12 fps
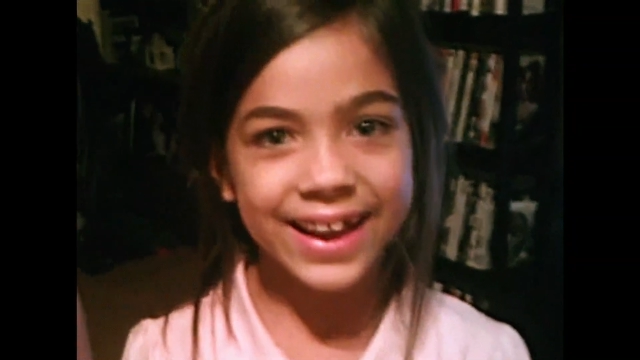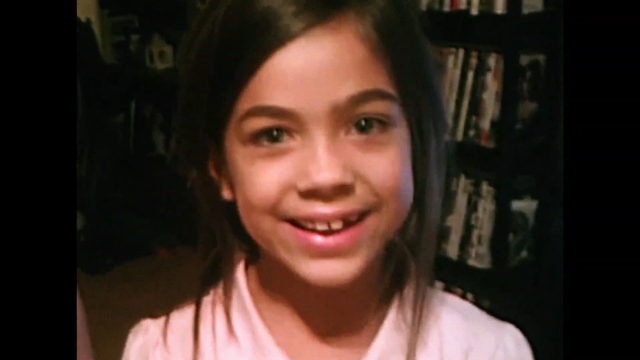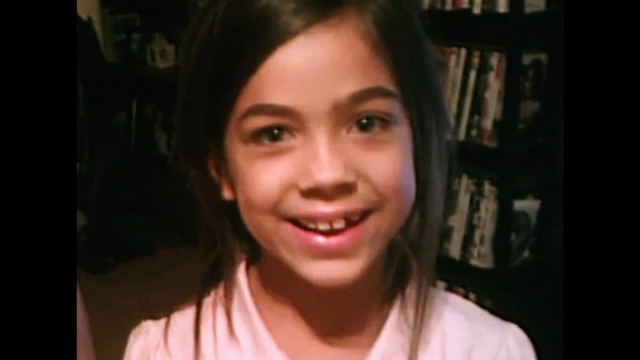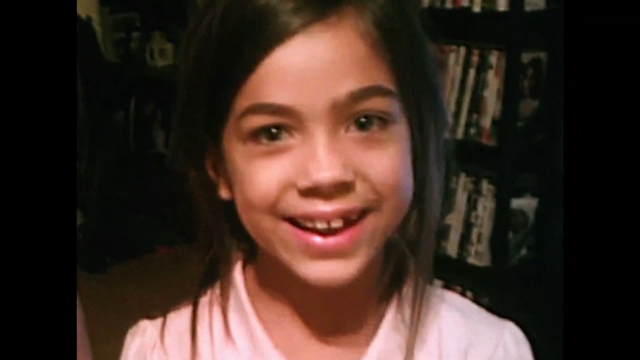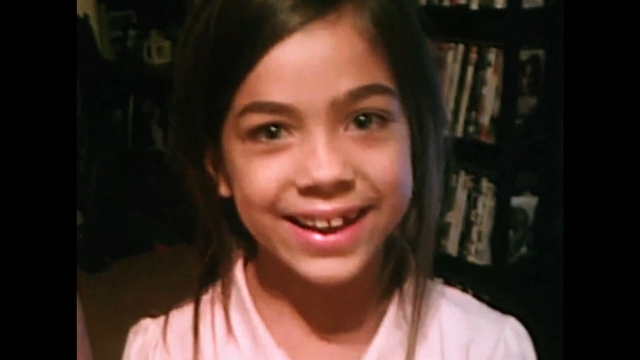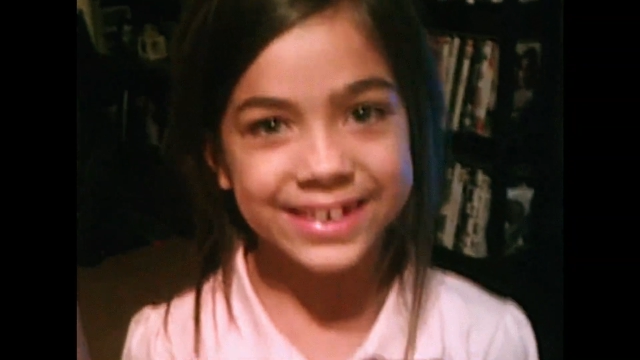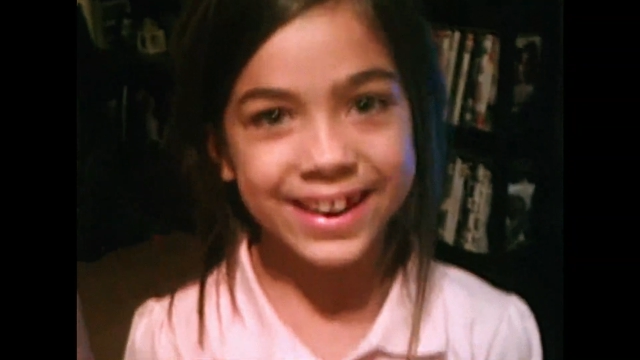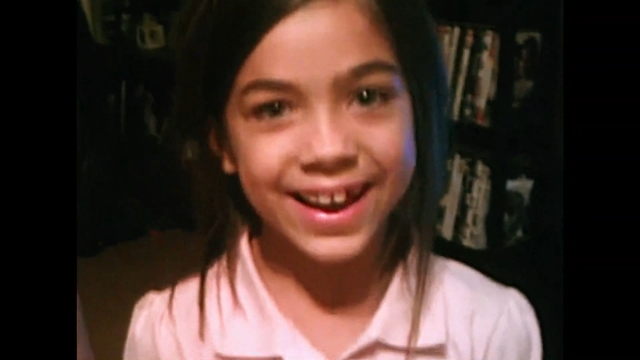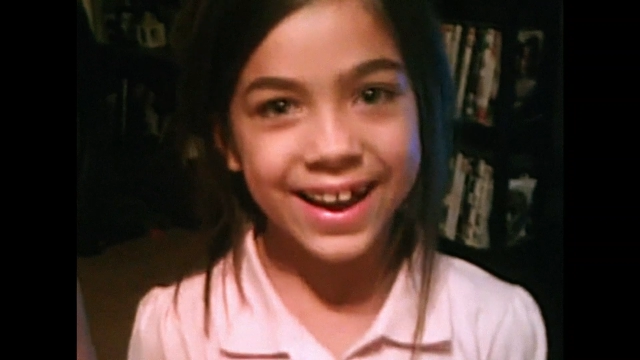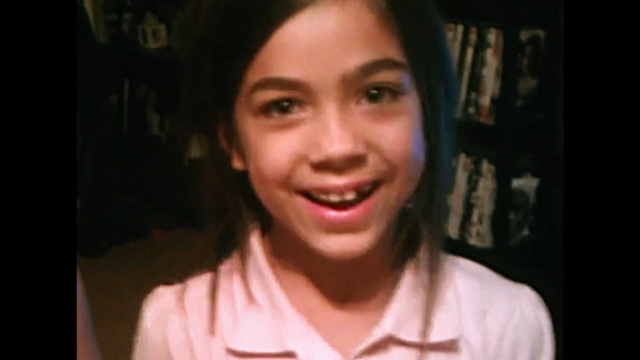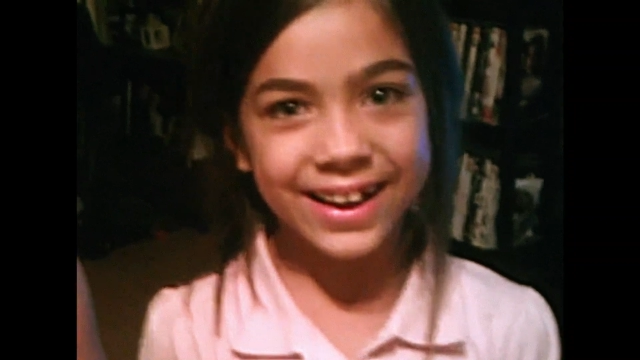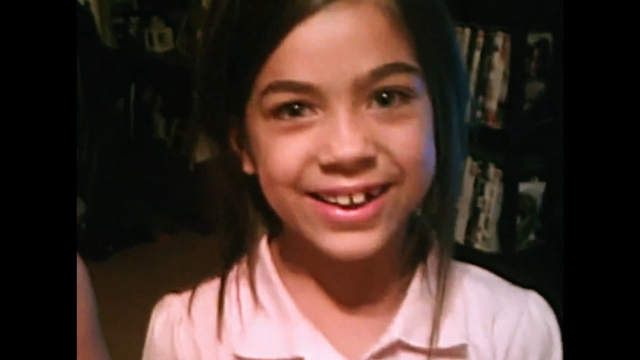Thanks for
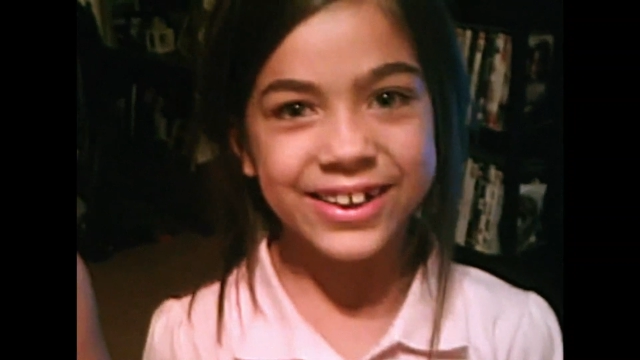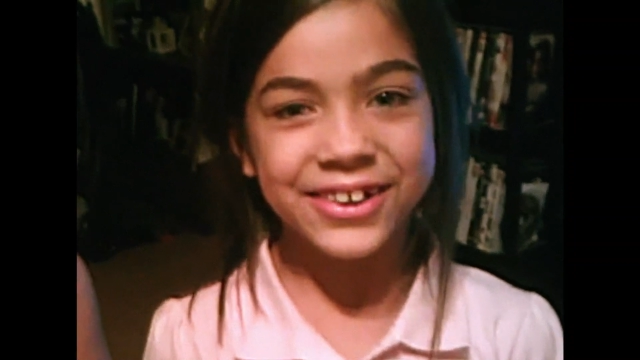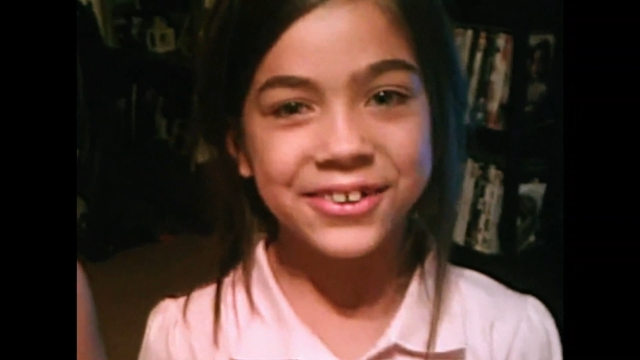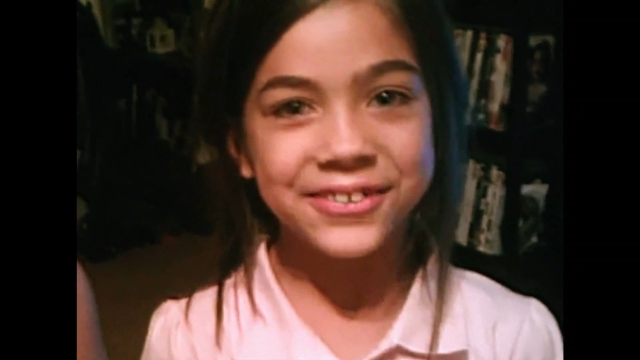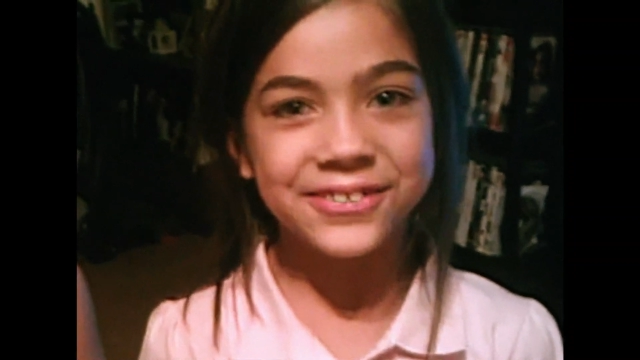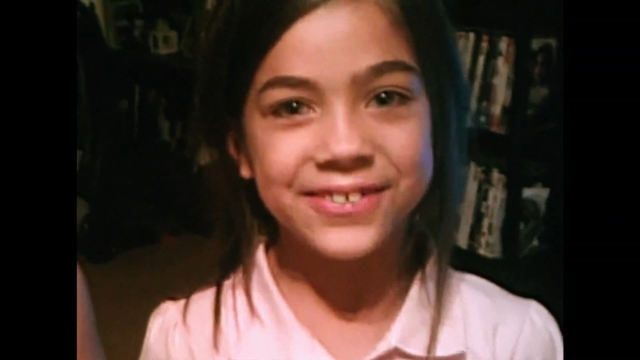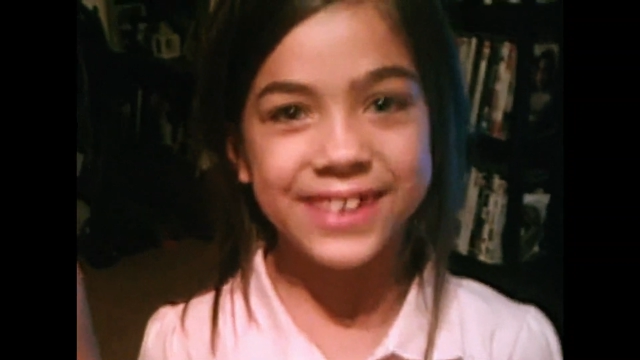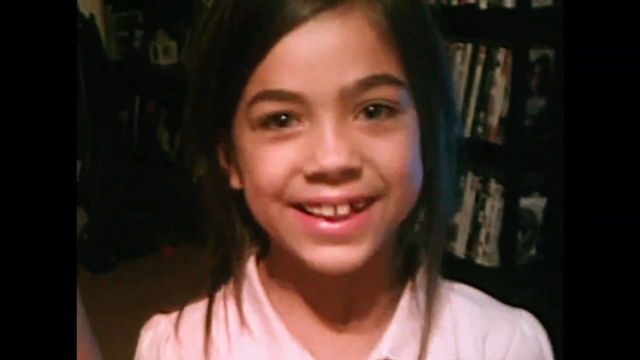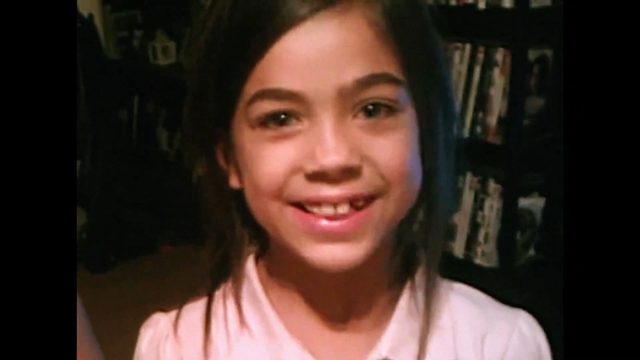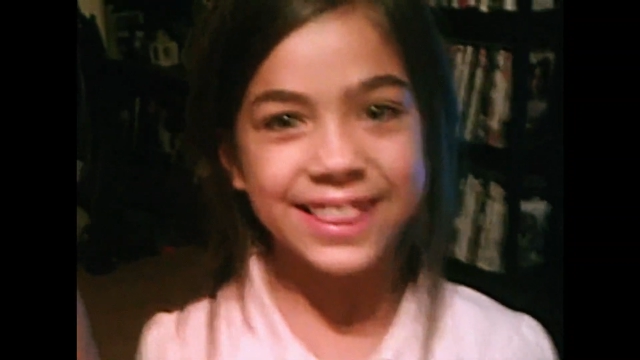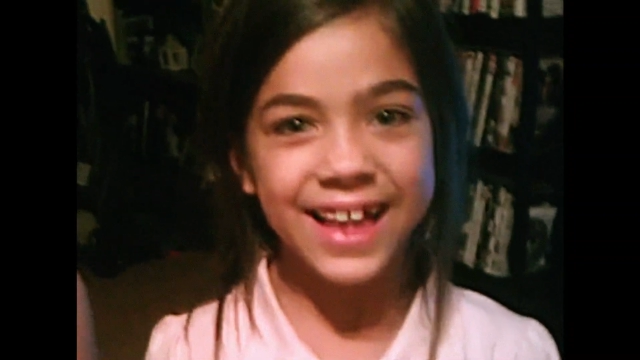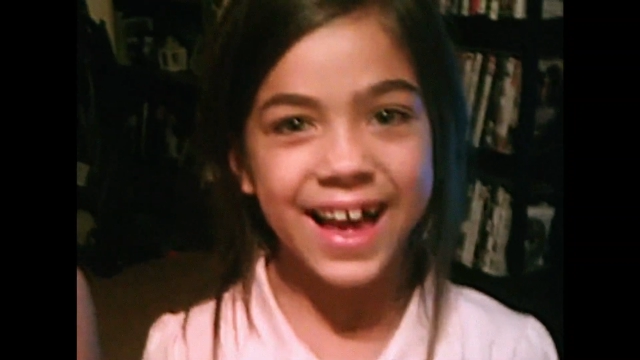being my mom. You're my
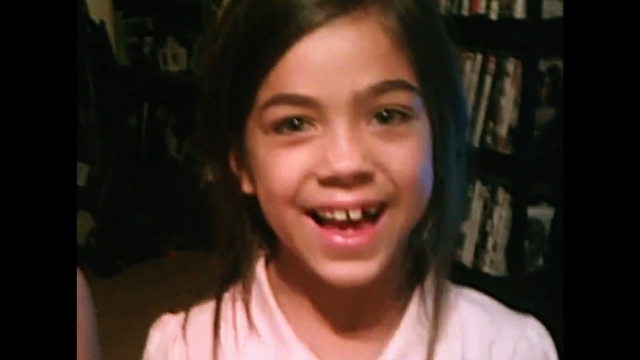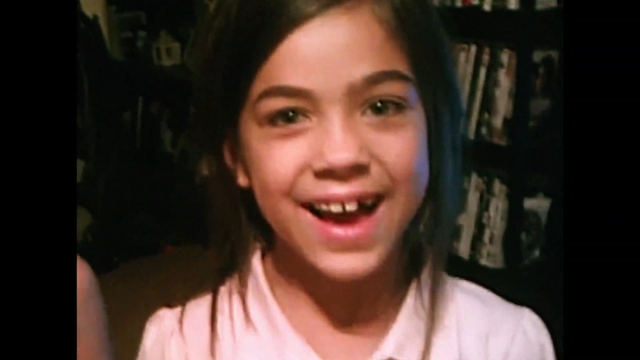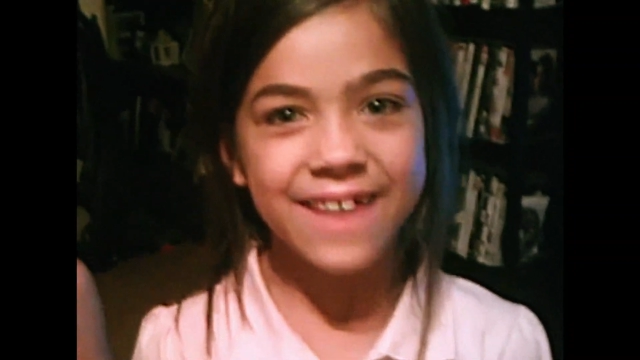hero.